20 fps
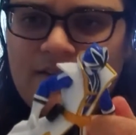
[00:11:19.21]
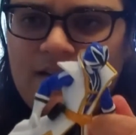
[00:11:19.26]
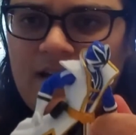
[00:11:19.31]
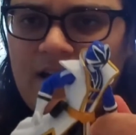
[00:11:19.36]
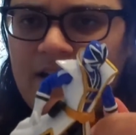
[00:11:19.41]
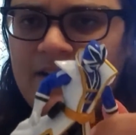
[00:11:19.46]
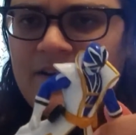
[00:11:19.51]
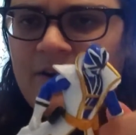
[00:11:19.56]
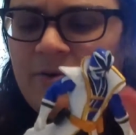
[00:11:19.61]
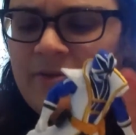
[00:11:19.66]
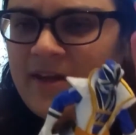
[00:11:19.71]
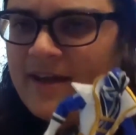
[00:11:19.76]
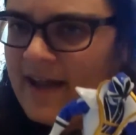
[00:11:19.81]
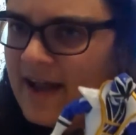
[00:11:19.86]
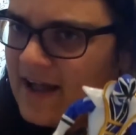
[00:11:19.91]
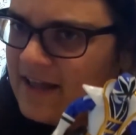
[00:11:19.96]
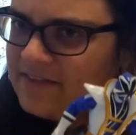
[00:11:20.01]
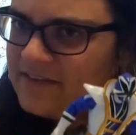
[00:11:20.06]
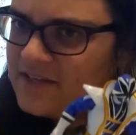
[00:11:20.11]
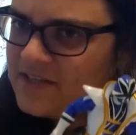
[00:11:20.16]
I know they
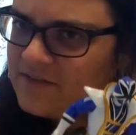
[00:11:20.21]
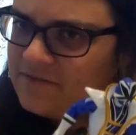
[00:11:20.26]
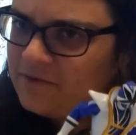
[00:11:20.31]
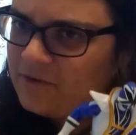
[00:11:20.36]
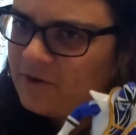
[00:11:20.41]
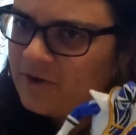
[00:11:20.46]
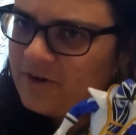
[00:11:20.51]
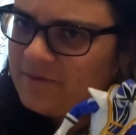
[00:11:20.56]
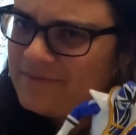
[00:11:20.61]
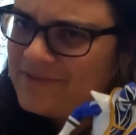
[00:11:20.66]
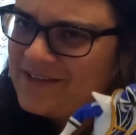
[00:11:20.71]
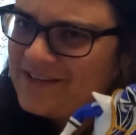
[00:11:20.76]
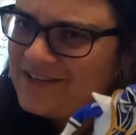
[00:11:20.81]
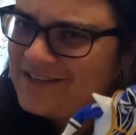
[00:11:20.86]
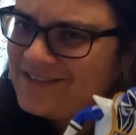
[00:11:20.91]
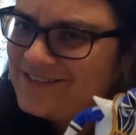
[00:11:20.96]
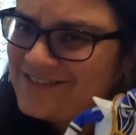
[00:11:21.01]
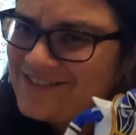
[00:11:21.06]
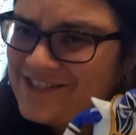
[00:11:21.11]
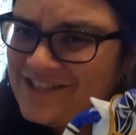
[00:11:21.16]
had this form
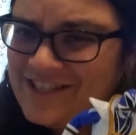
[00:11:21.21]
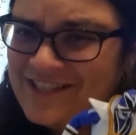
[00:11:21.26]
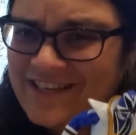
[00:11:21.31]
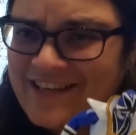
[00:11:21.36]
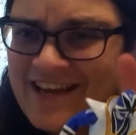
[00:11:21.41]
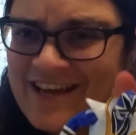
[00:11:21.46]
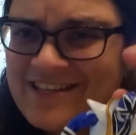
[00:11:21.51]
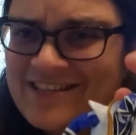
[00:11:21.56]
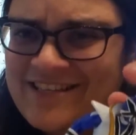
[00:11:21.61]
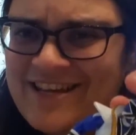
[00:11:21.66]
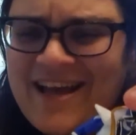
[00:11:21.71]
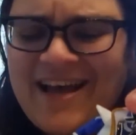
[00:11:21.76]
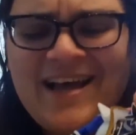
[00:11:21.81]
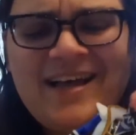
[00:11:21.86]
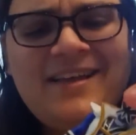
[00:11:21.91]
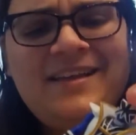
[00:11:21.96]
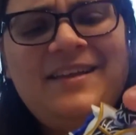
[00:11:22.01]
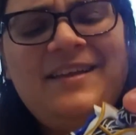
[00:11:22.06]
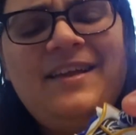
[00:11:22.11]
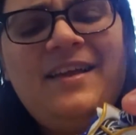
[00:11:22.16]
in
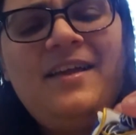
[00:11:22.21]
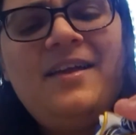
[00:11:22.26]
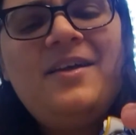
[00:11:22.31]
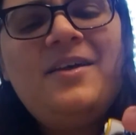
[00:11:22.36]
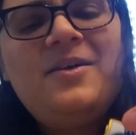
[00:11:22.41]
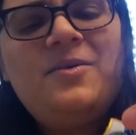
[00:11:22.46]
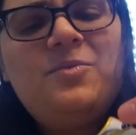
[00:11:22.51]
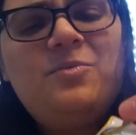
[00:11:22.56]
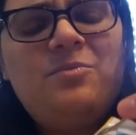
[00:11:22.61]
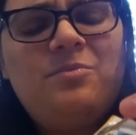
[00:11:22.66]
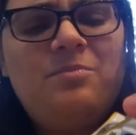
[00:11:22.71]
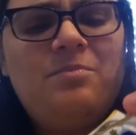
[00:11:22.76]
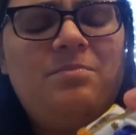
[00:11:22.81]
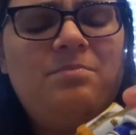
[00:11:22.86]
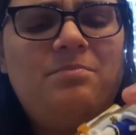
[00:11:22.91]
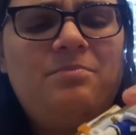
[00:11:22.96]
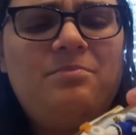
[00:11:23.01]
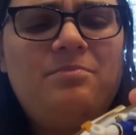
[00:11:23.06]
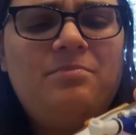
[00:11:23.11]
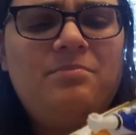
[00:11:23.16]
Shinkenja,
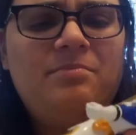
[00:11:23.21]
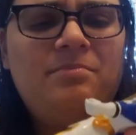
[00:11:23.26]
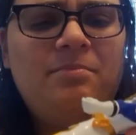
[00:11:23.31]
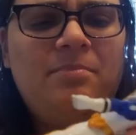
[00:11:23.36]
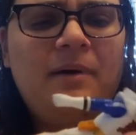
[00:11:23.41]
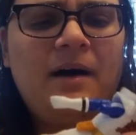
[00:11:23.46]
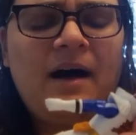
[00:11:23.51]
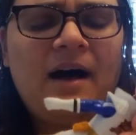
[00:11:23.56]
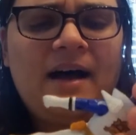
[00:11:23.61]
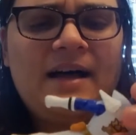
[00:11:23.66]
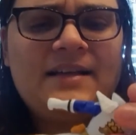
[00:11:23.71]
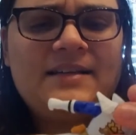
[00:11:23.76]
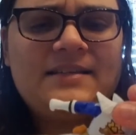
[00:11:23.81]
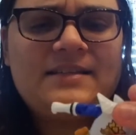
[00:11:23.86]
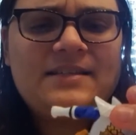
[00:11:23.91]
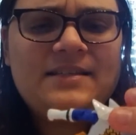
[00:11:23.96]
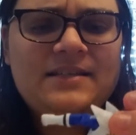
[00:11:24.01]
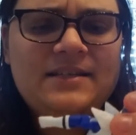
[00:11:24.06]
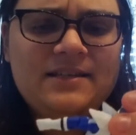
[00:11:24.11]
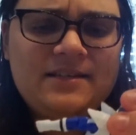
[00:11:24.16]

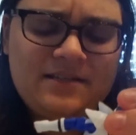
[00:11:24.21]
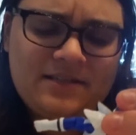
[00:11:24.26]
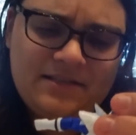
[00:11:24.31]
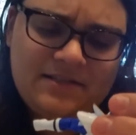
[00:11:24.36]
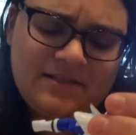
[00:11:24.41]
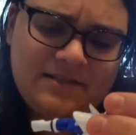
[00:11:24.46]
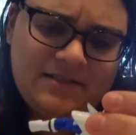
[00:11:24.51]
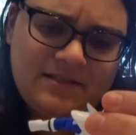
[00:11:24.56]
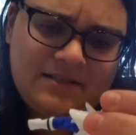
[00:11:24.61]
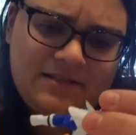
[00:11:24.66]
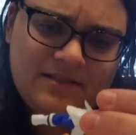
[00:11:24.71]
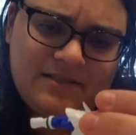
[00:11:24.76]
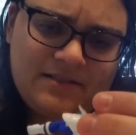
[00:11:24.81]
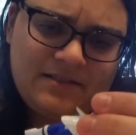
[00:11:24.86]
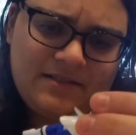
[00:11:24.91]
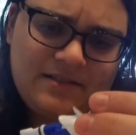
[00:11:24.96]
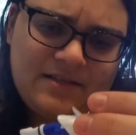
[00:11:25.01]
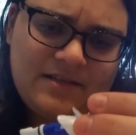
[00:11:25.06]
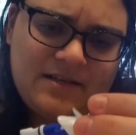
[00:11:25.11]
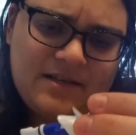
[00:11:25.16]
but
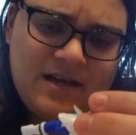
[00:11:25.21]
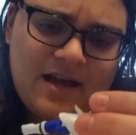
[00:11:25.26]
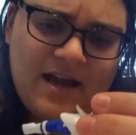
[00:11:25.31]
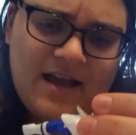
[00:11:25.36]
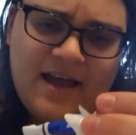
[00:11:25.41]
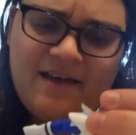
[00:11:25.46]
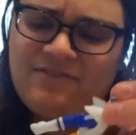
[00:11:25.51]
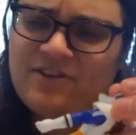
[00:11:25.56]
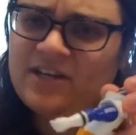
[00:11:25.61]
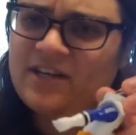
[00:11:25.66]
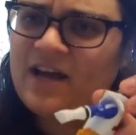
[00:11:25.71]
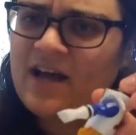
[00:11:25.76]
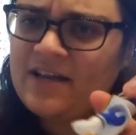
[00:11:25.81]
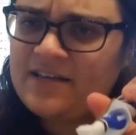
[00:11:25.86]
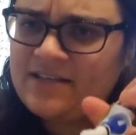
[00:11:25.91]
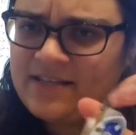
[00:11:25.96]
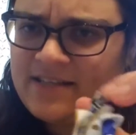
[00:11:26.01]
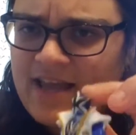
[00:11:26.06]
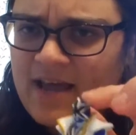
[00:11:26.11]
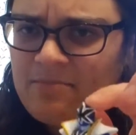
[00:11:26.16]
I haven't
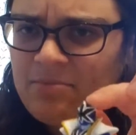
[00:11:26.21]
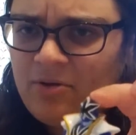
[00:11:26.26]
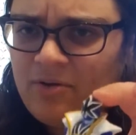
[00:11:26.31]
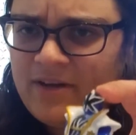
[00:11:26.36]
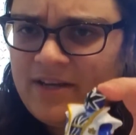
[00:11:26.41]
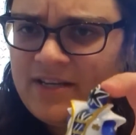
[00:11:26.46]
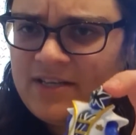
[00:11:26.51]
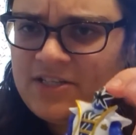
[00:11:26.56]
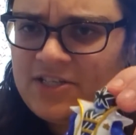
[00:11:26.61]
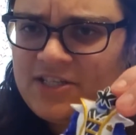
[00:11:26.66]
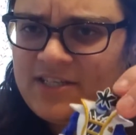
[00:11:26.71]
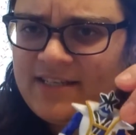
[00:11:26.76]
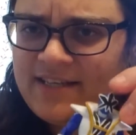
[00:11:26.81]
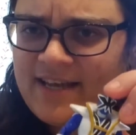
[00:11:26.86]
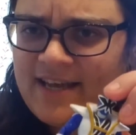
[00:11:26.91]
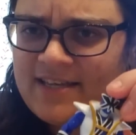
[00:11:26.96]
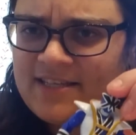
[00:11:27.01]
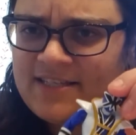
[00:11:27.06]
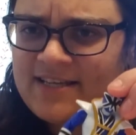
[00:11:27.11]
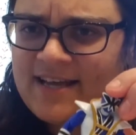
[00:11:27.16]
gotten to that point in
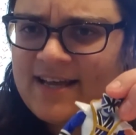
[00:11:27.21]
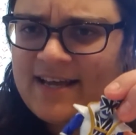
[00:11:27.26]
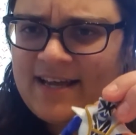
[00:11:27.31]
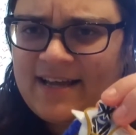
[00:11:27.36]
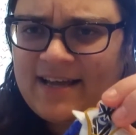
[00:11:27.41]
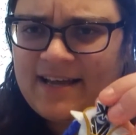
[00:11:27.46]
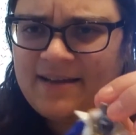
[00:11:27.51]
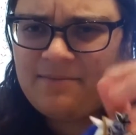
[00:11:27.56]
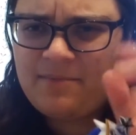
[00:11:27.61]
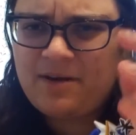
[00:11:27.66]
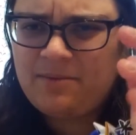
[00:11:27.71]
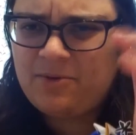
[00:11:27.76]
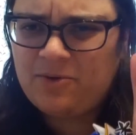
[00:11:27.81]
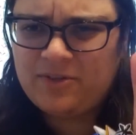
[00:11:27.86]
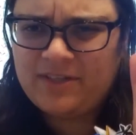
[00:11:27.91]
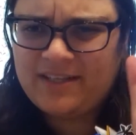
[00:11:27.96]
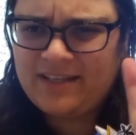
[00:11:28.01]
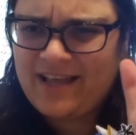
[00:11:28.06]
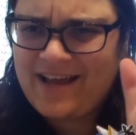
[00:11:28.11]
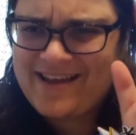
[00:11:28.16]
Shinkenja. I'm
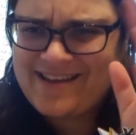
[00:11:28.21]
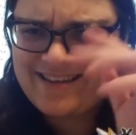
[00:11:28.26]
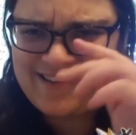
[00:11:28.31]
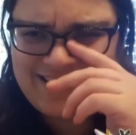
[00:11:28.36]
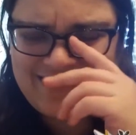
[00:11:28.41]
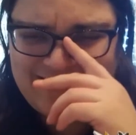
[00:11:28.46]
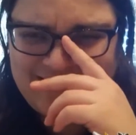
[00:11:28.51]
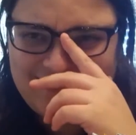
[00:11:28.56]
only like